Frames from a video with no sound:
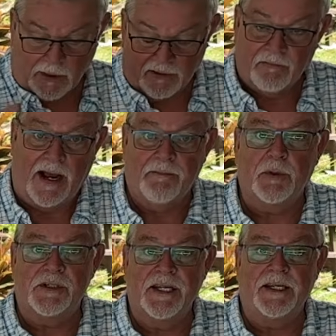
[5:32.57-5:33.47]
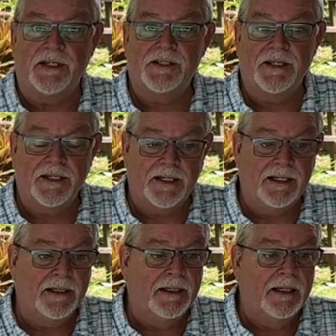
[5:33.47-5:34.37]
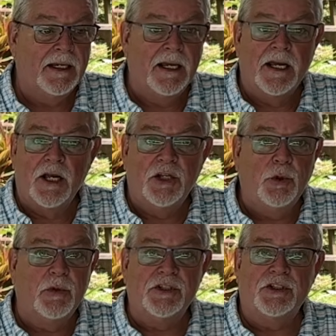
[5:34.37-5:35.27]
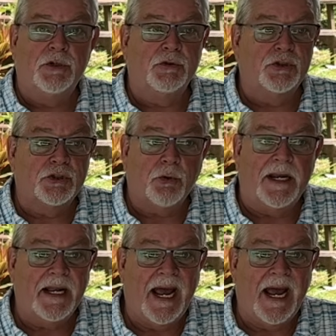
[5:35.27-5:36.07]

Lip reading: like 5% acidity, you would just use straight